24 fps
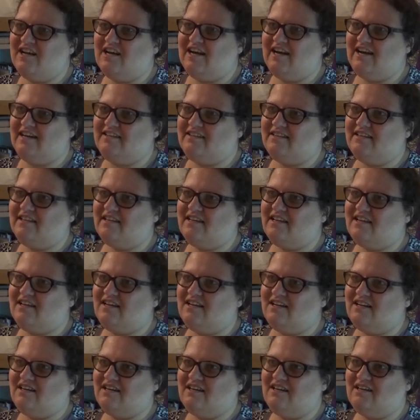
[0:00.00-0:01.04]
I think
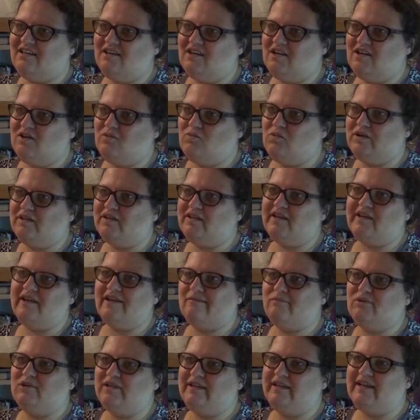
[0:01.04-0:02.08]
uh, one thing
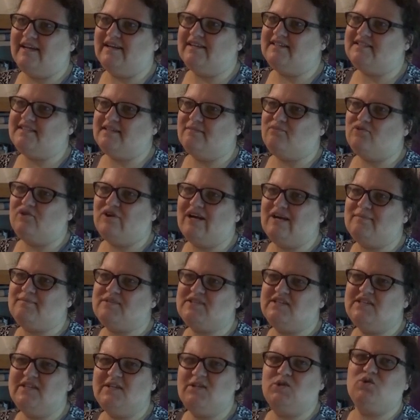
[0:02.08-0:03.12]
Emily has that perhaps
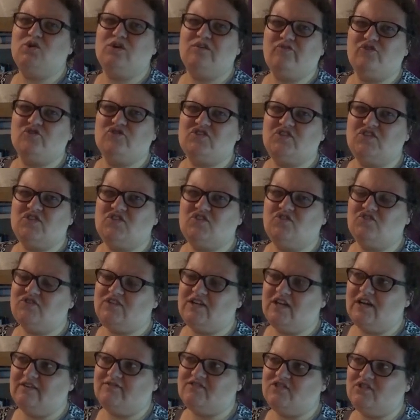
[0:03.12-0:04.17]
neither of her sisters
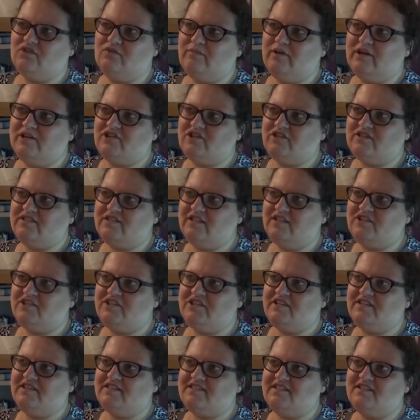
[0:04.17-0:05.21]
have so much is that
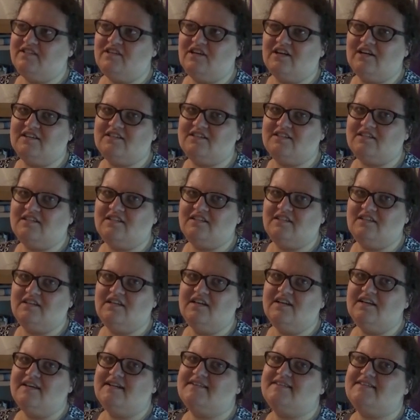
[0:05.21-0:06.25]
she is not uh,
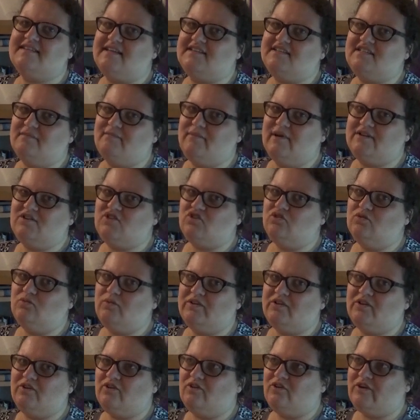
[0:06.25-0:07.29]
sentimental
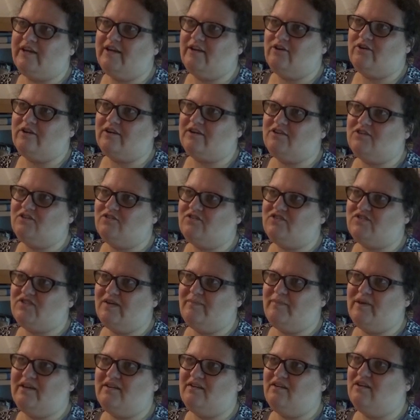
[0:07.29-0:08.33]
with her characters. I
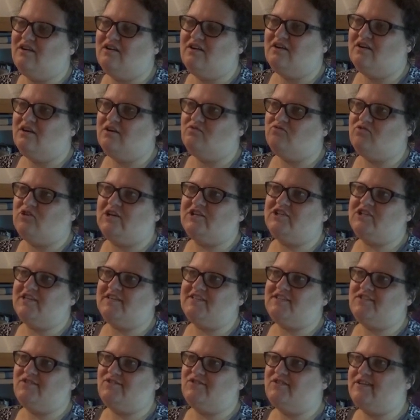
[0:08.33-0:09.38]
mean,
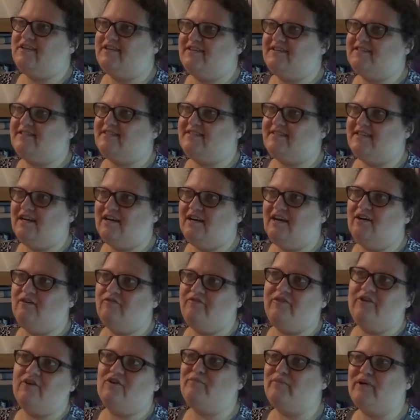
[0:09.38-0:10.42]
Rochester is a
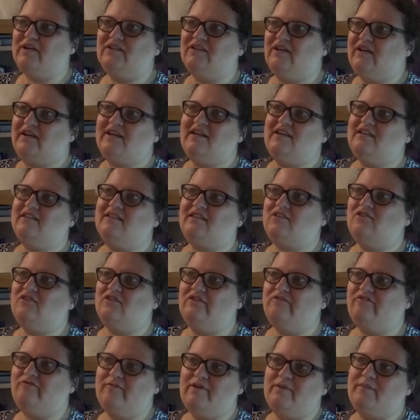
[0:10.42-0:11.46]
fair bit like
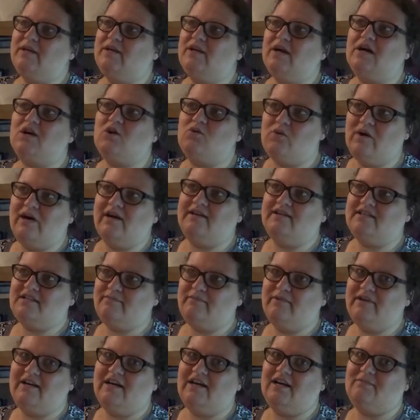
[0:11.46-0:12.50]
Heathcliff, maybe not quite as
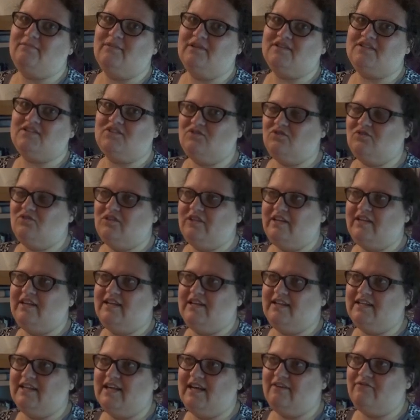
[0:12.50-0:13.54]
bad, but certainly
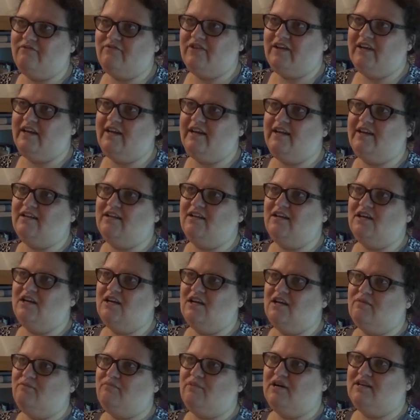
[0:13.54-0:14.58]
in that vein.
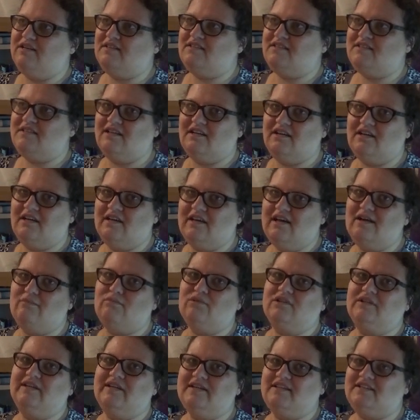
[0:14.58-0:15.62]
But uh,
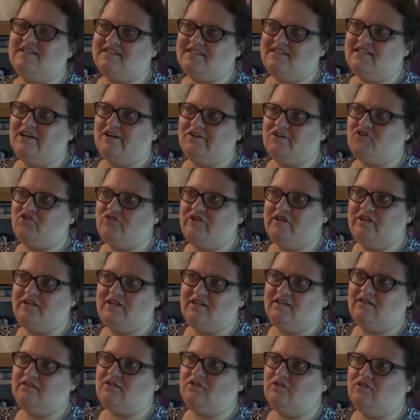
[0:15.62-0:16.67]
Emily does not treat
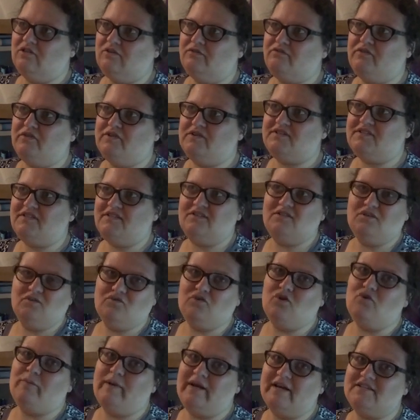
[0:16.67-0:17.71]
Heathcliff as the
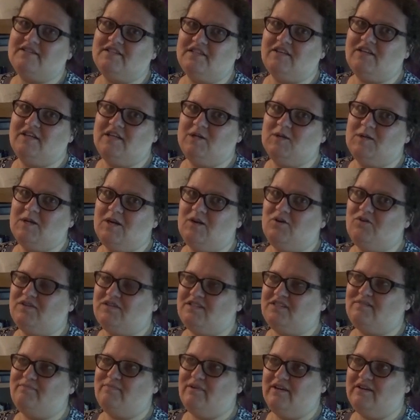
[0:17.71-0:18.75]
romantic hero,
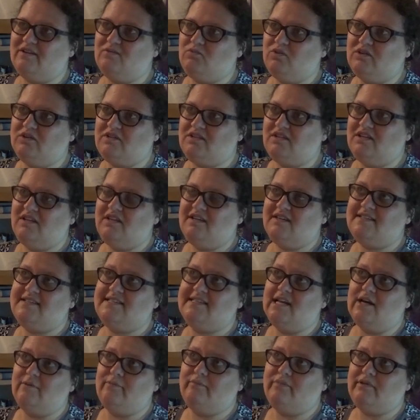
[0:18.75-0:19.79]
despite what
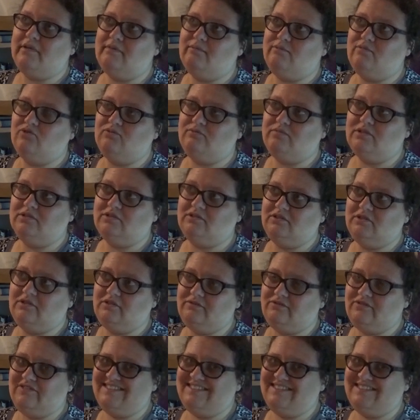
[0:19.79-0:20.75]
some people believe.